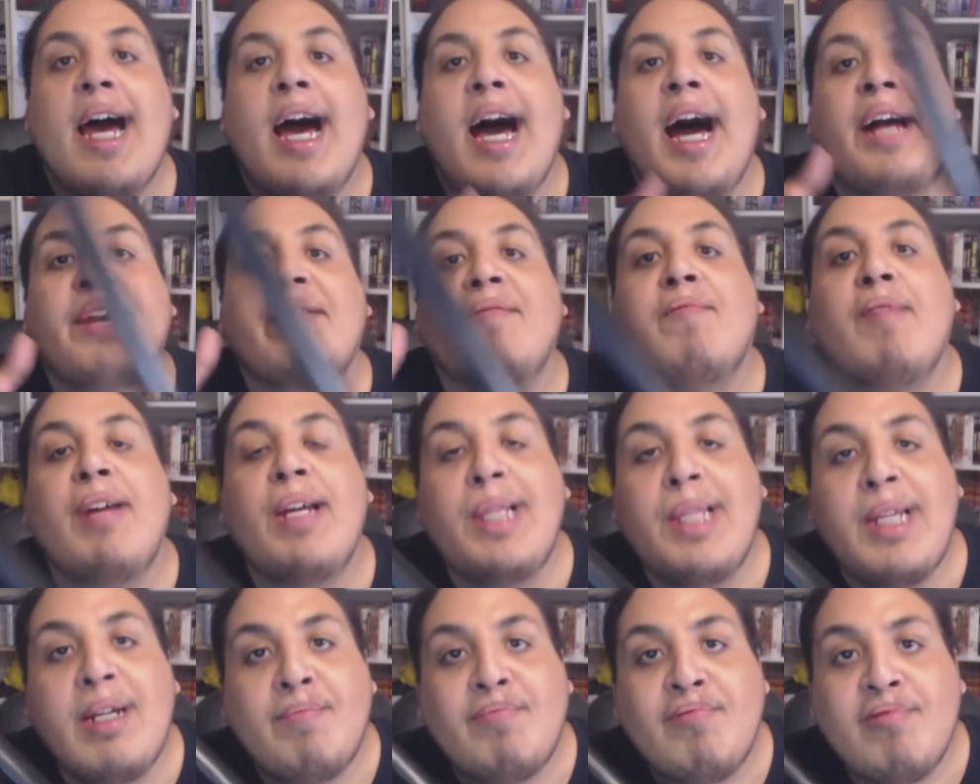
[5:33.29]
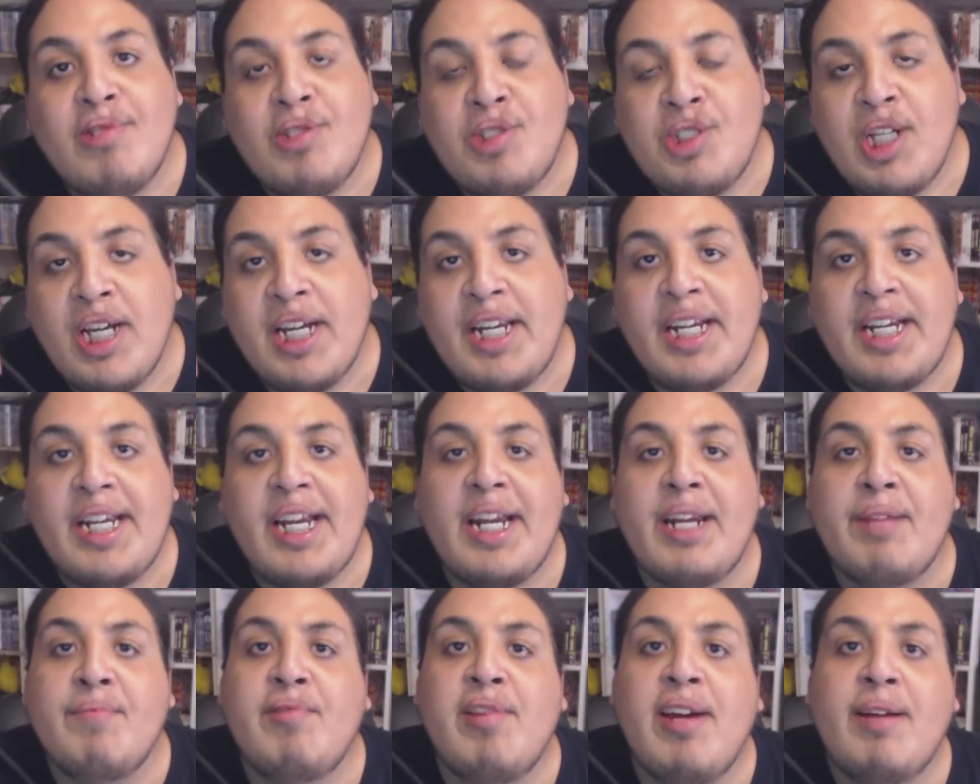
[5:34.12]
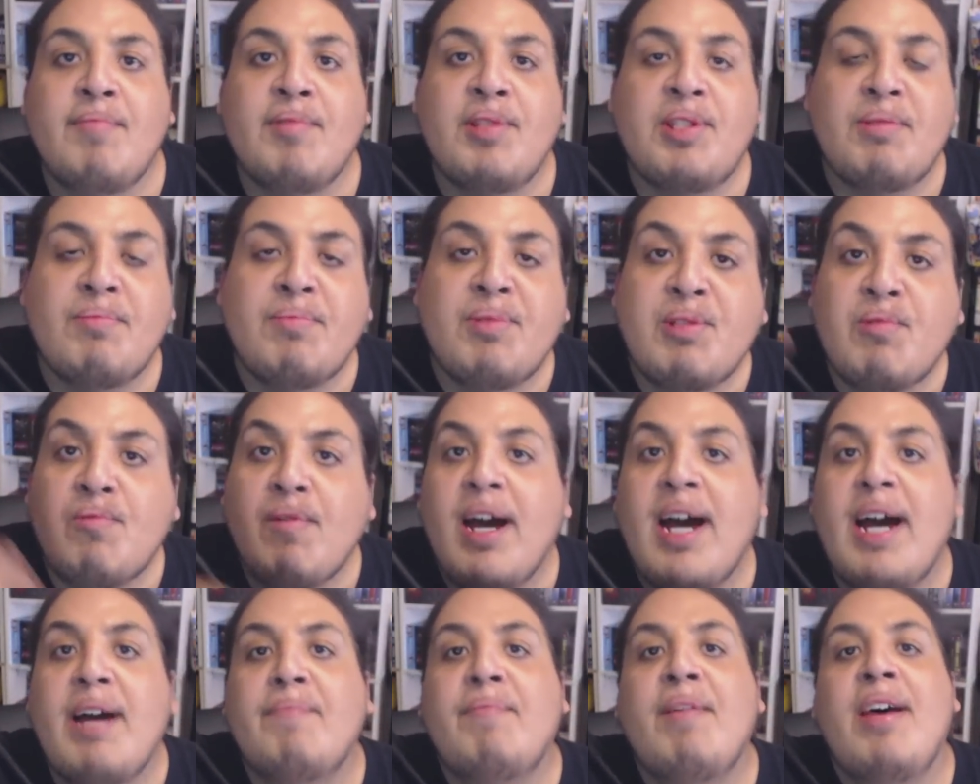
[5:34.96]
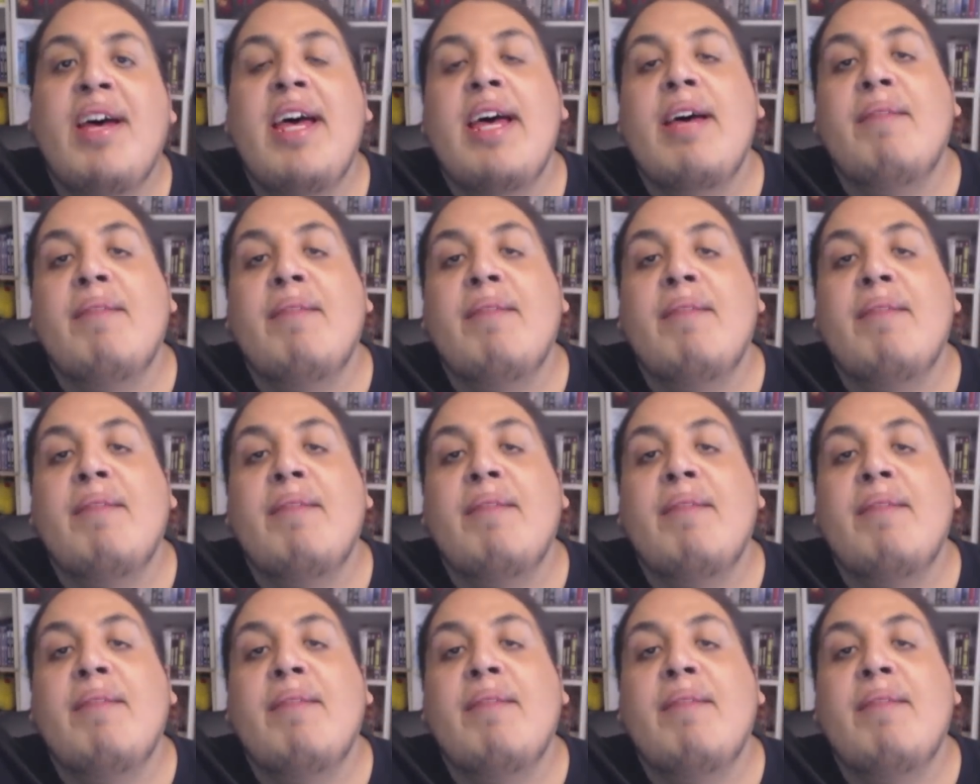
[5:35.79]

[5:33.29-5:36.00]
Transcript: I'd greatly appreciate it. And if you haven't subscribed,